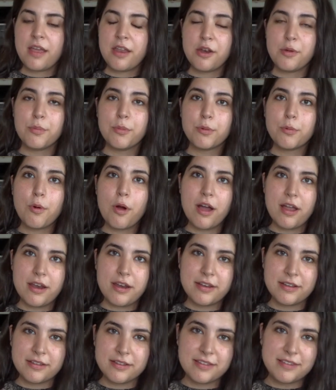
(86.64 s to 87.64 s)
number one,
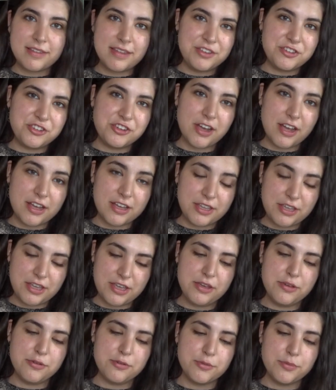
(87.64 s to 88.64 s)
CGI
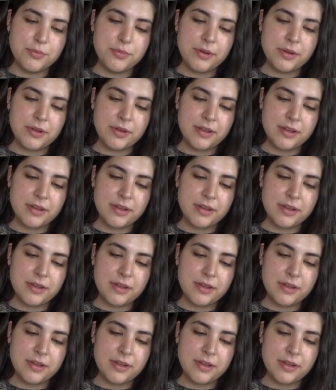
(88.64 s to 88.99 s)
cube,